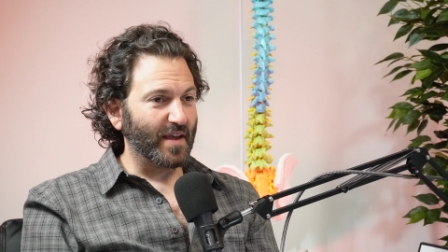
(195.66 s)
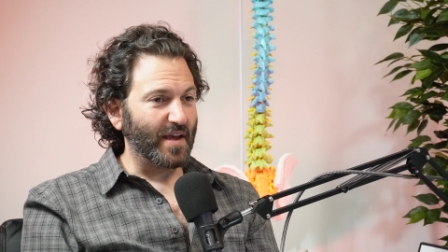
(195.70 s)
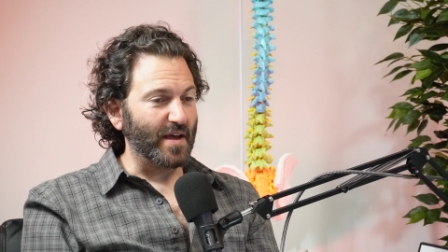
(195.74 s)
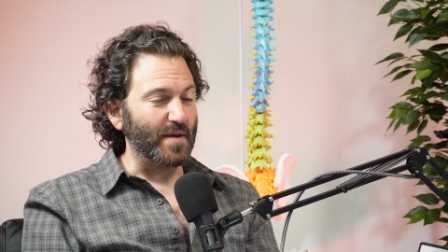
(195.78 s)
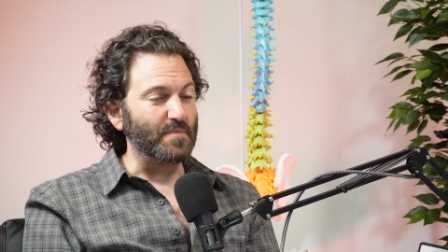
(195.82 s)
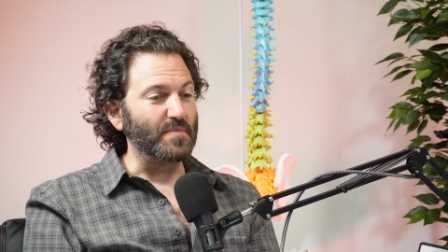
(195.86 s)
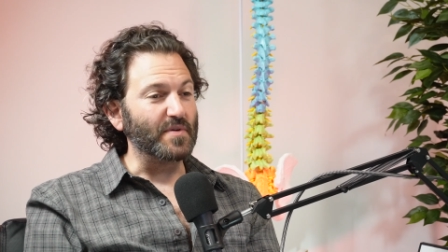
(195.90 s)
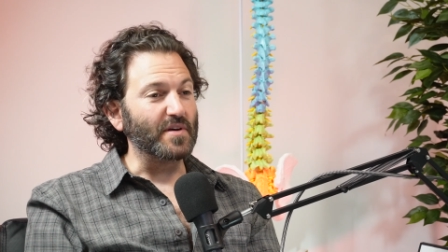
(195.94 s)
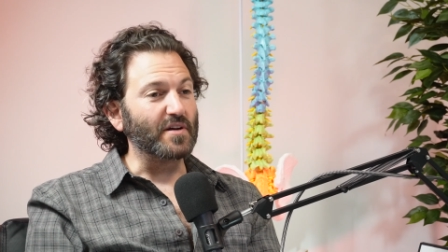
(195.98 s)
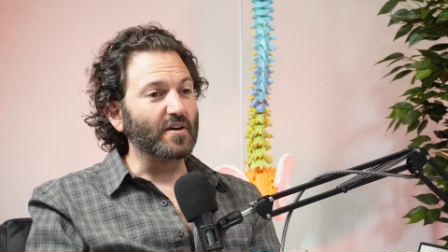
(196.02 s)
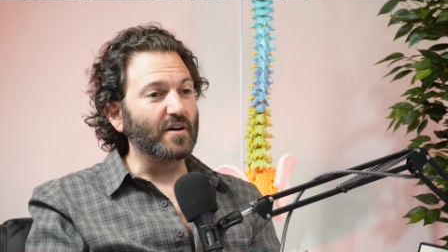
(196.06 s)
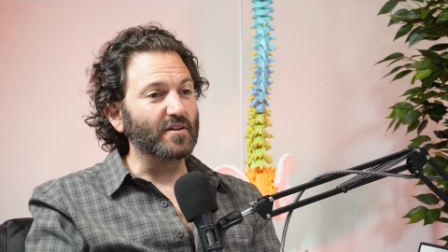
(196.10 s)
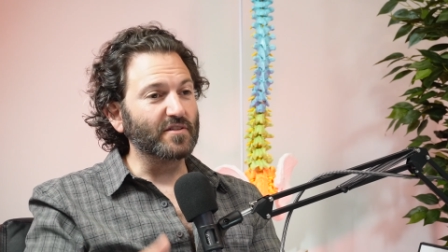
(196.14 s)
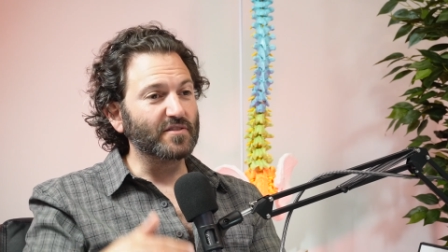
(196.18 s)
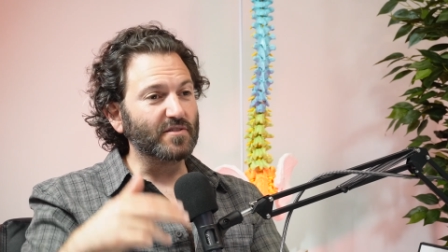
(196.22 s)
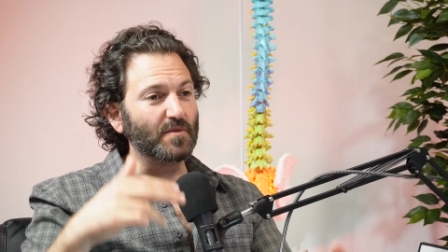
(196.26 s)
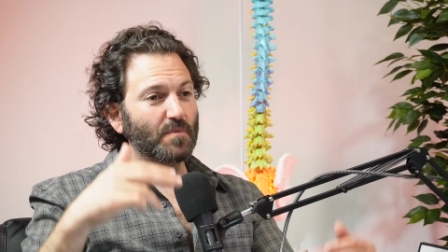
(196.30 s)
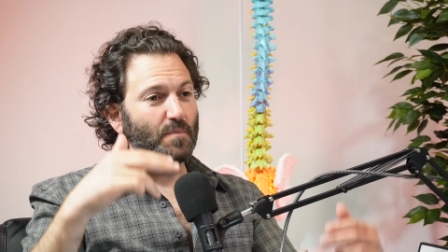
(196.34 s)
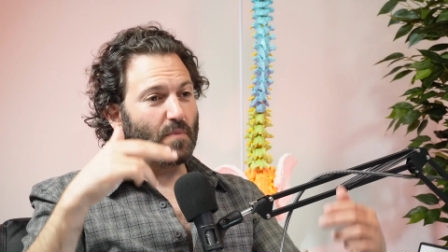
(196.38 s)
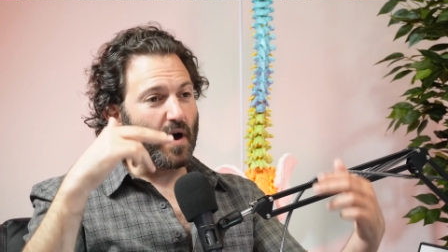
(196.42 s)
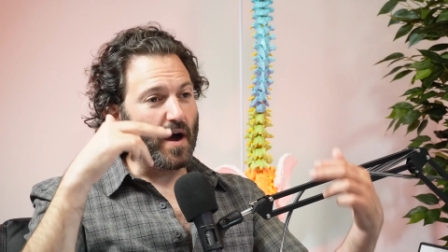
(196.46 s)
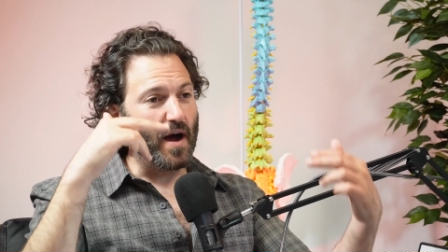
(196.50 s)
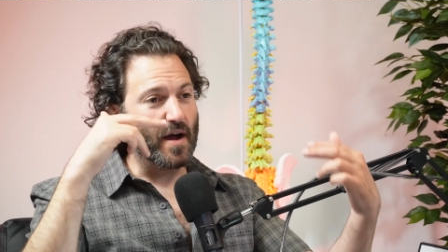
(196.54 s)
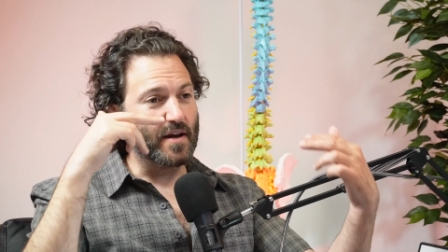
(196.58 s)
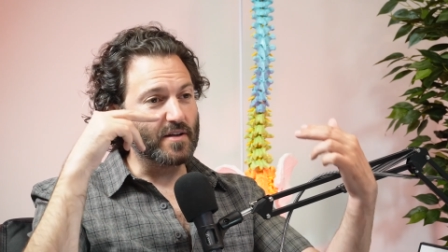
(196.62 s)
And because the
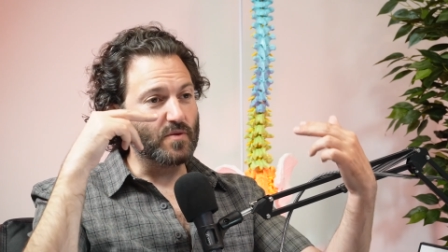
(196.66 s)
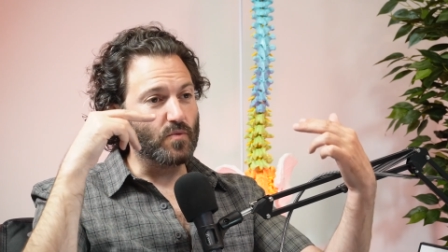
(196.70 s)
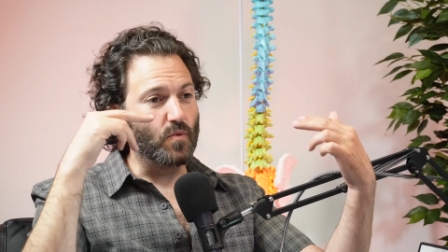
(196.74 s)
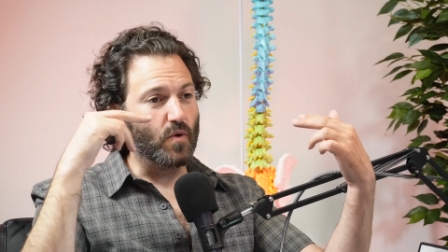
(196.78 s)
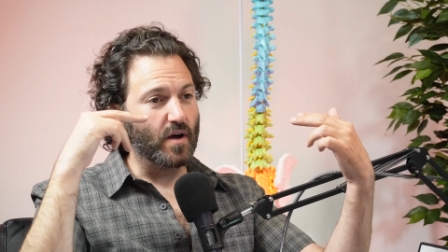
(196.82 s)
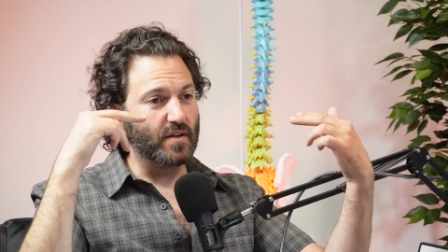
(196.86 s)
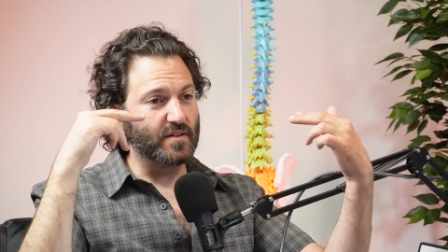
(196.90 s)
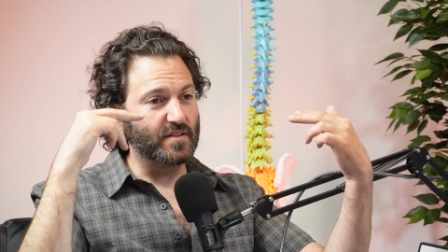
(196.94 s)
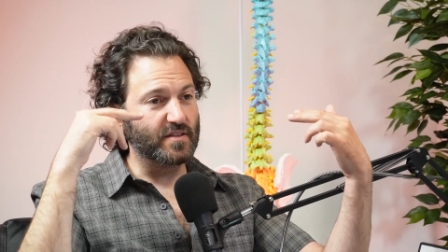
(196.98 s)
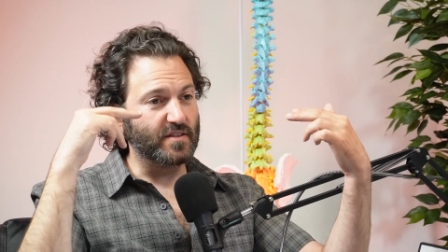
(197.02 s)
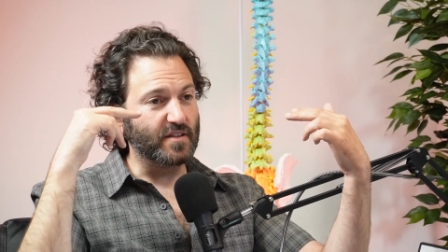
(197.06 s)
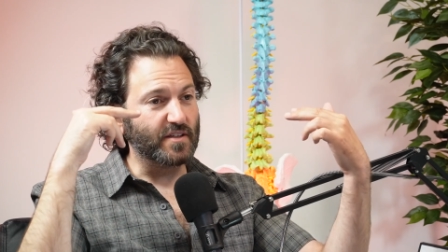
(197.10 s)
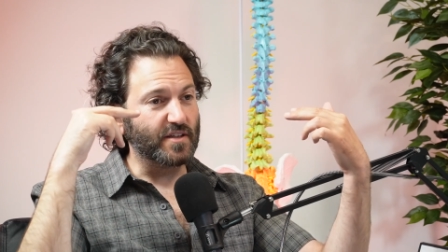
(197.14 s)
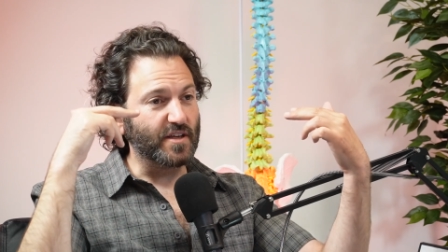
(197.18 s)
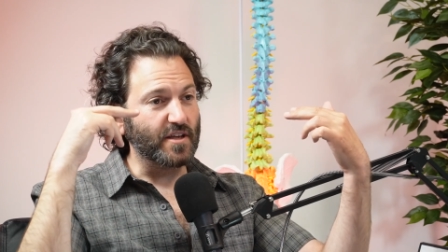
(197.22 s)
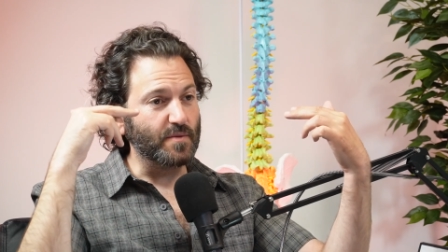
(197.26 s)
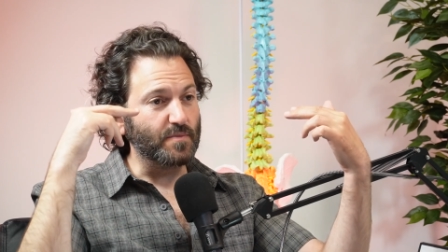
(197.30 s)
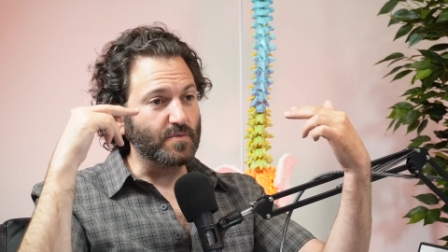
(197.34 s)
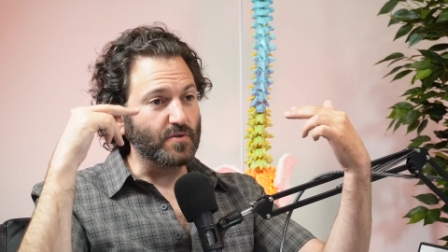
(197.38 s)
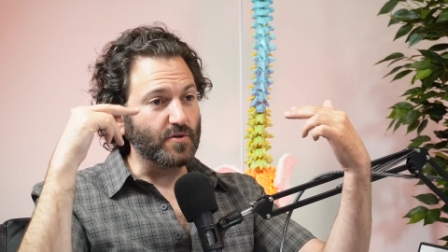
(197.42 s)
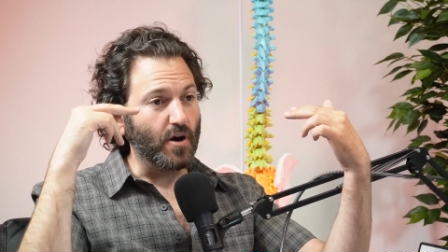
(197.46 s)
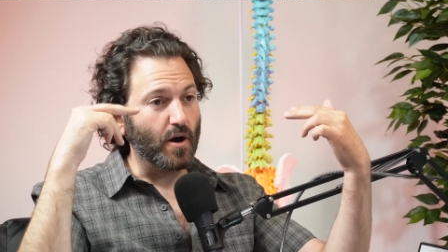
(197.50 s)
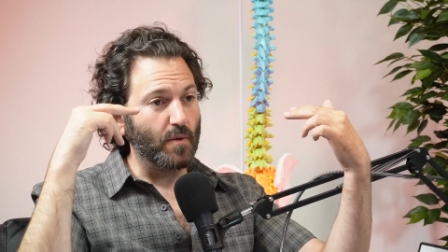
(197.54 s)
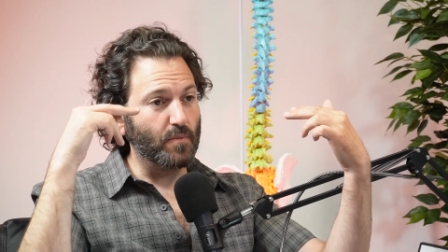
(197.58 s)
body wants to keep you